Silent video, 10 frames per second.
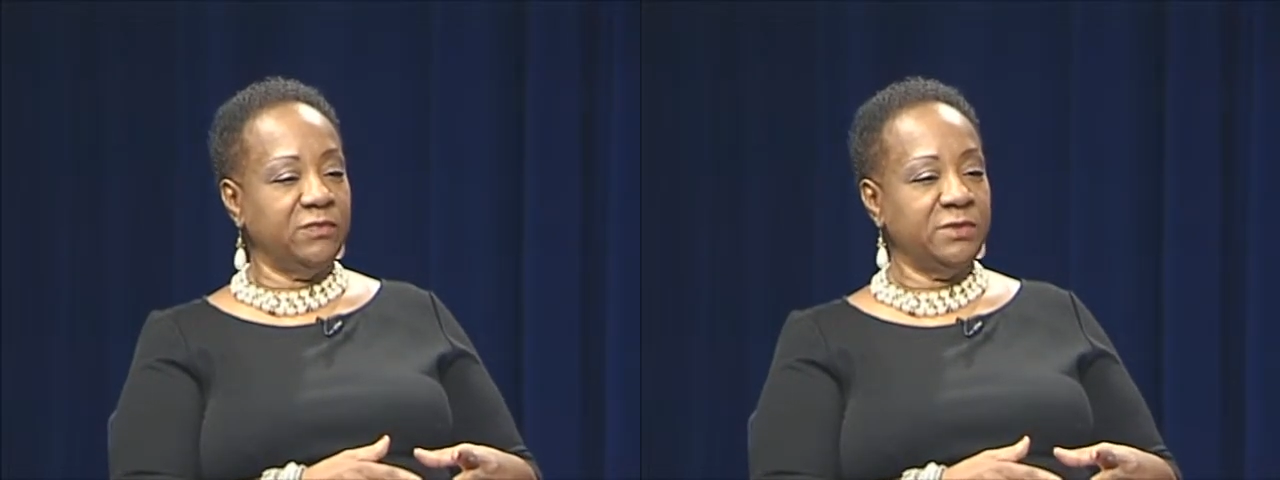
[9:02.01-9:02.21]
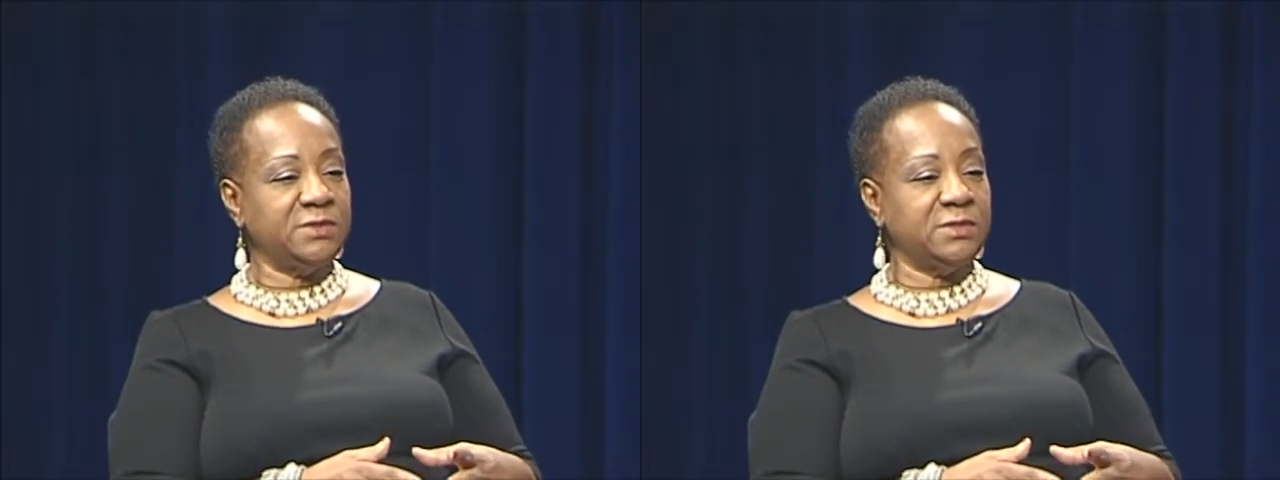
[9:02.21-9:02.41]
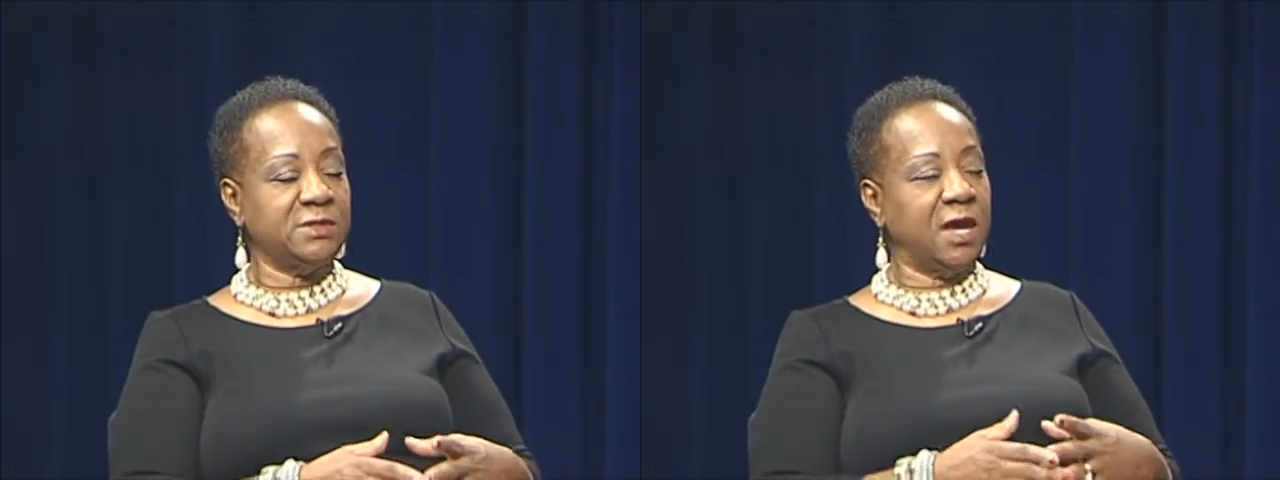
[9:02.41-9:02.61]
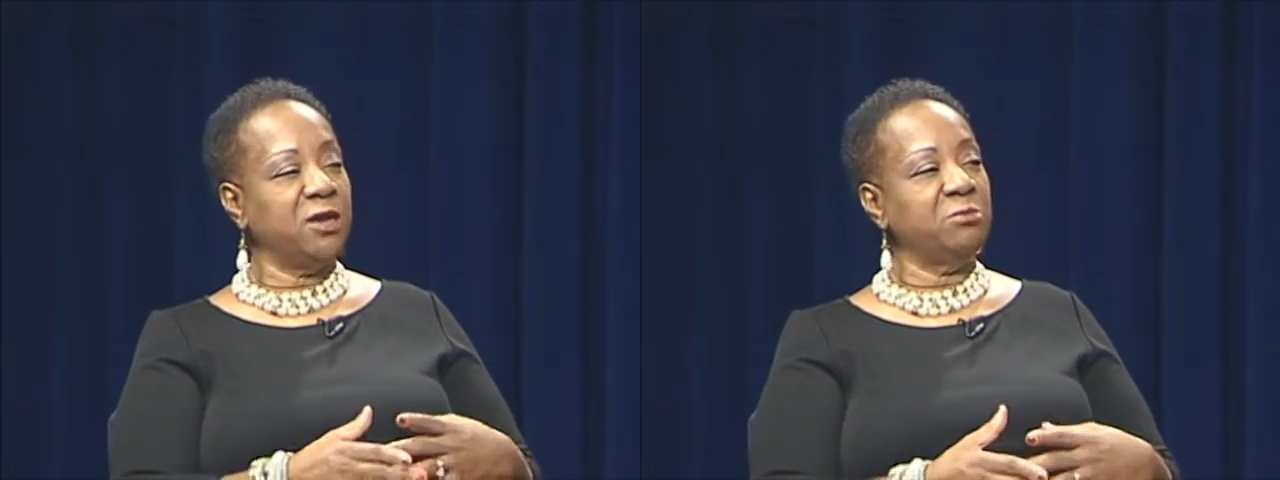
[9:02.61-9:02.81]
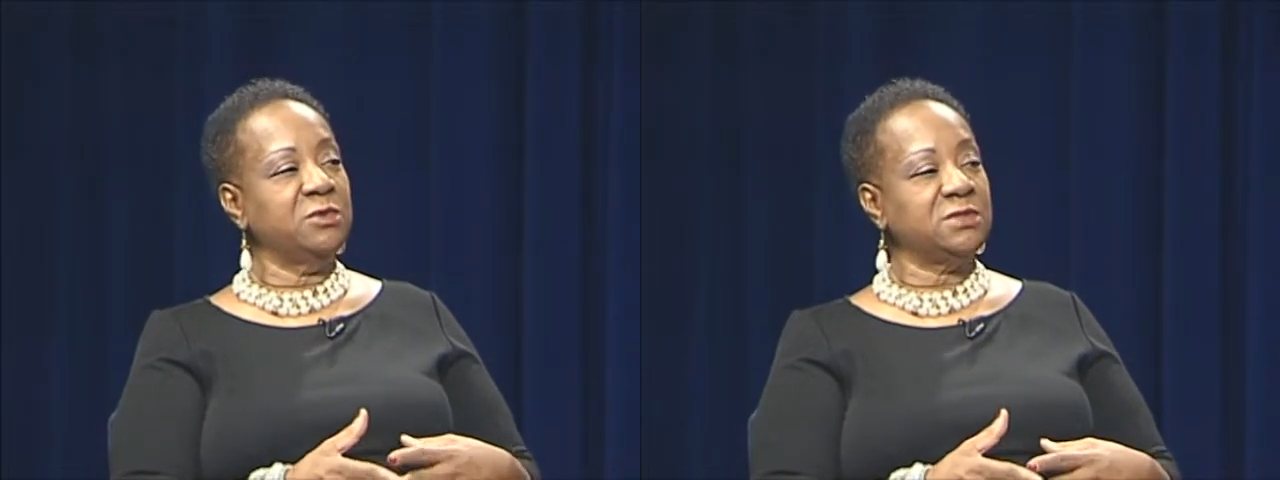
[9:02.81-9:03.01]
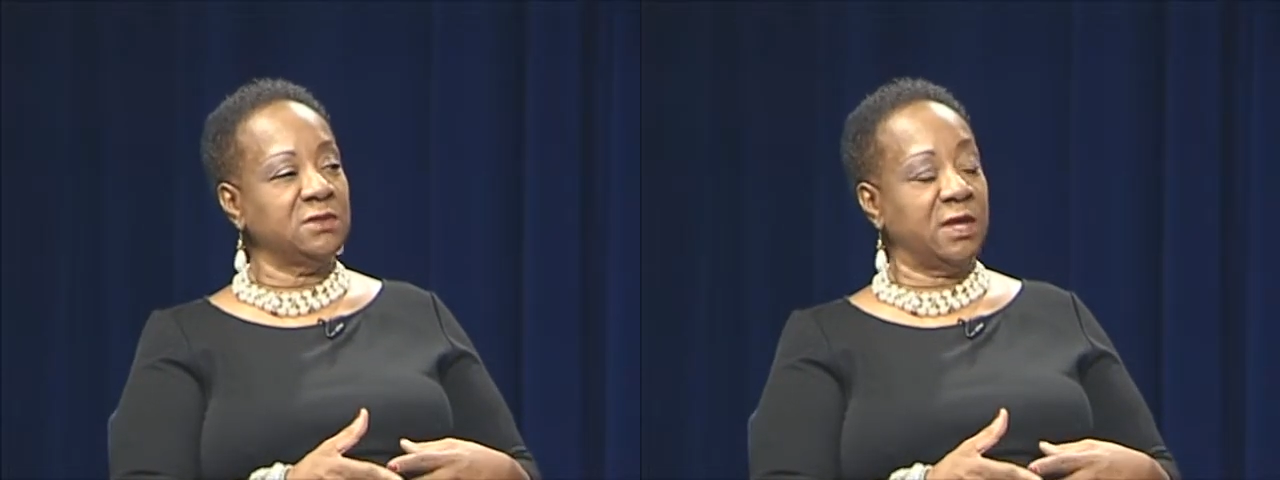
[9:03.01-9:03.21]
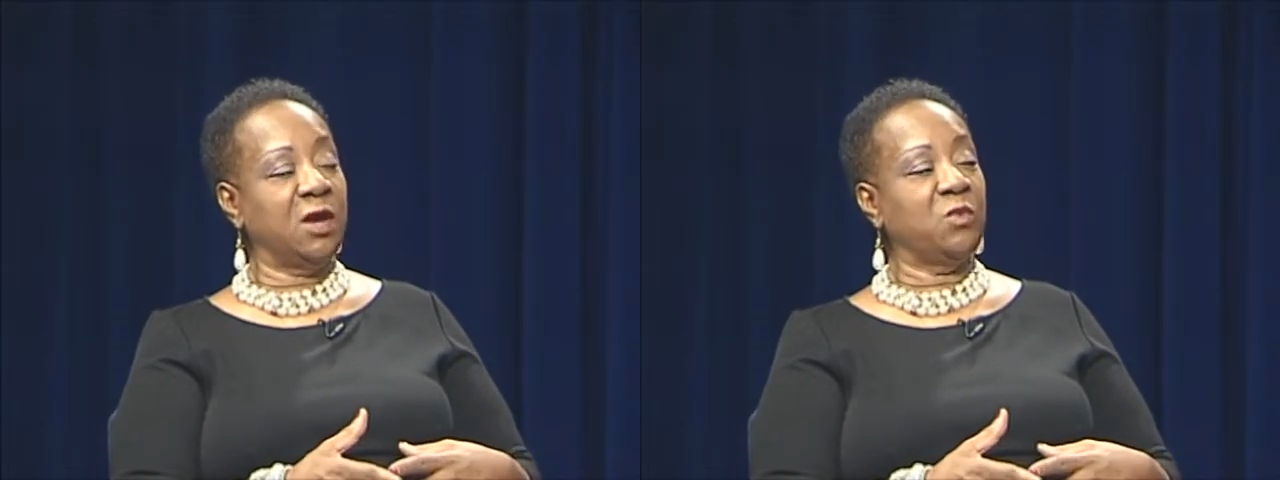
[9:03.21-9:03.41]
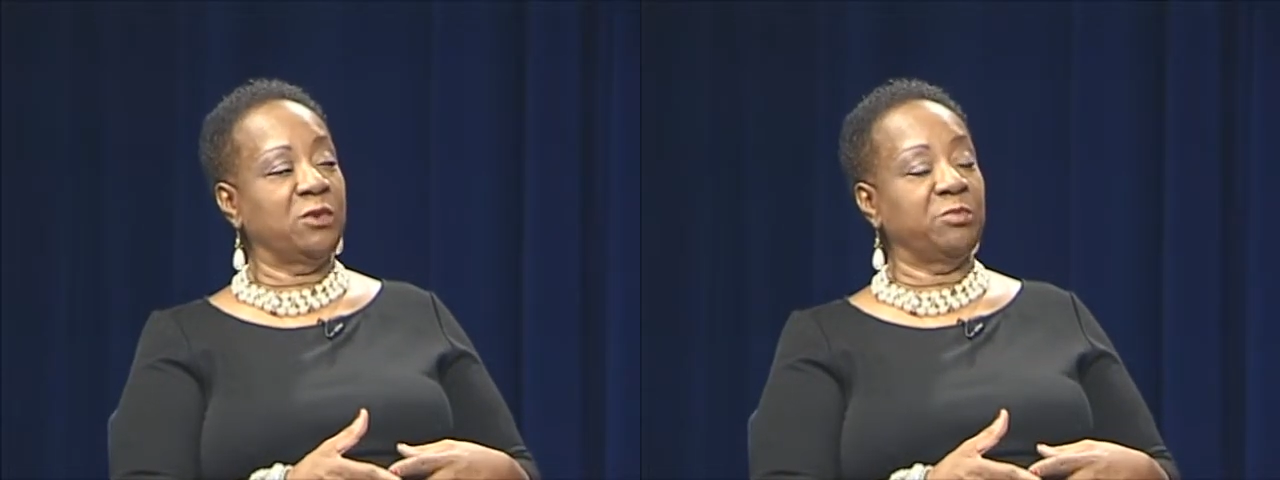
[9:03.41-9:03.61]
This is the kind of music that
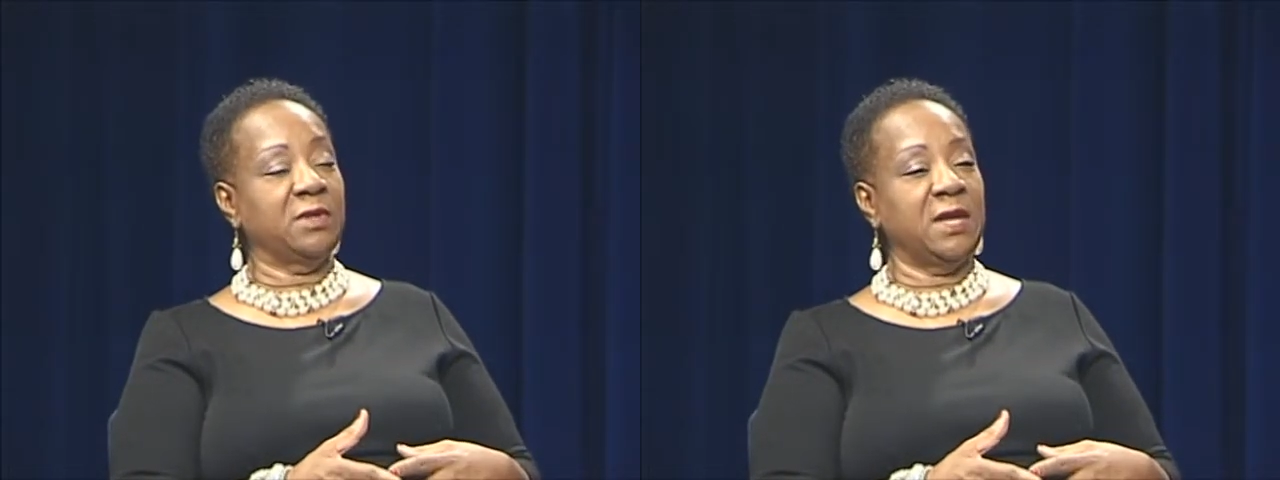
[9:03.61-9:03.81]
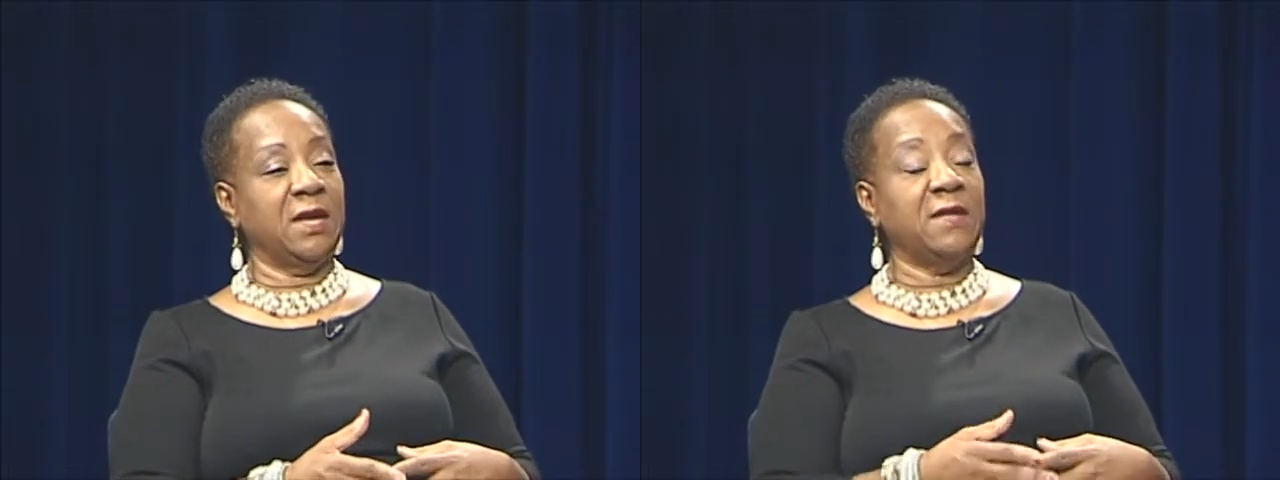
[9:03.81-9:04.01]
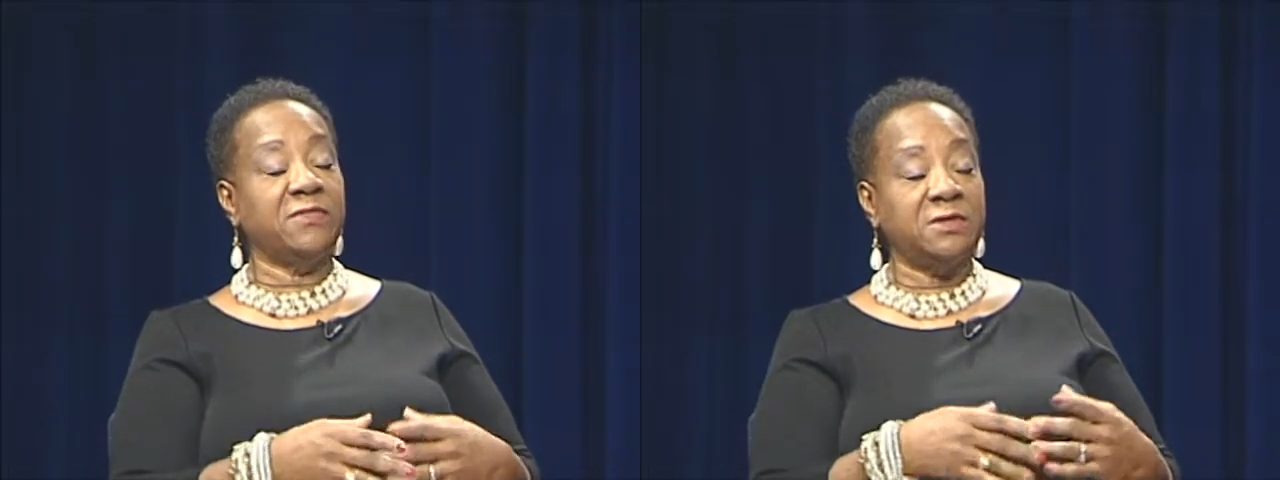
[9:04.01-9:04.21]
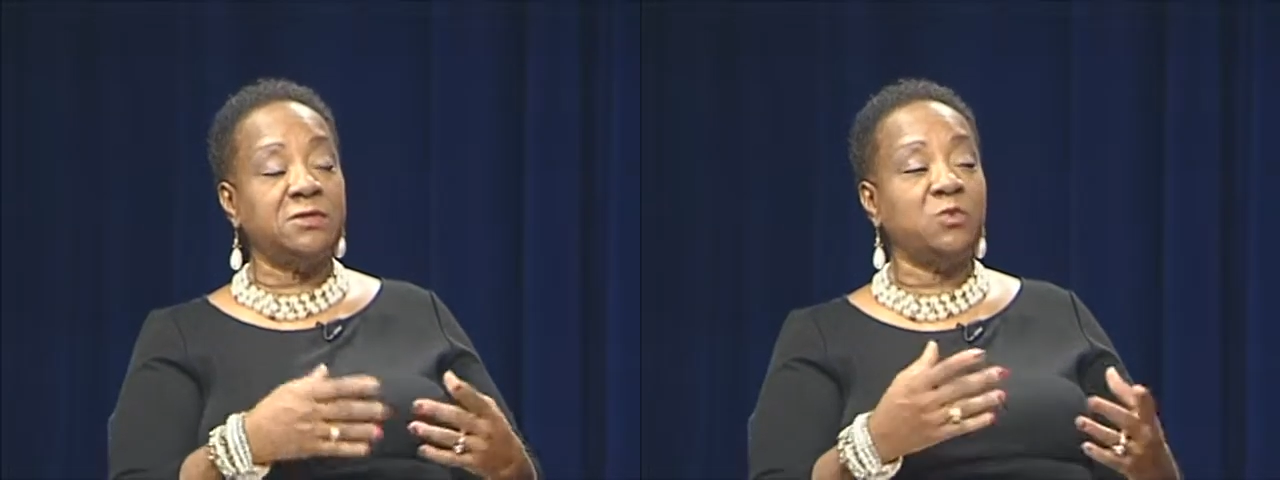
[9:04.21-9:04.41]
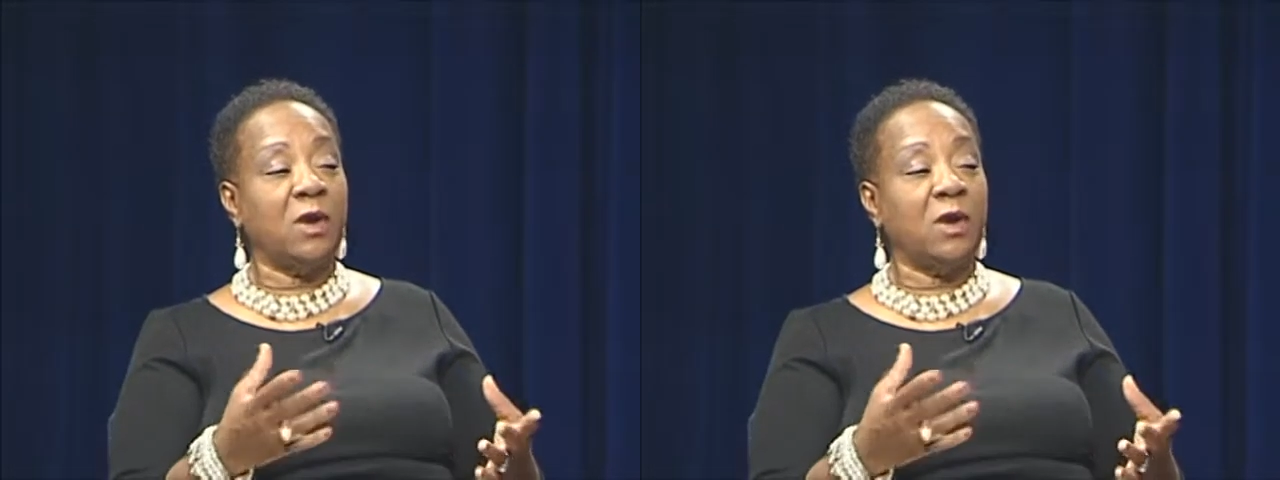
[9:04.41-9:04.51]
I want to play, and this is what I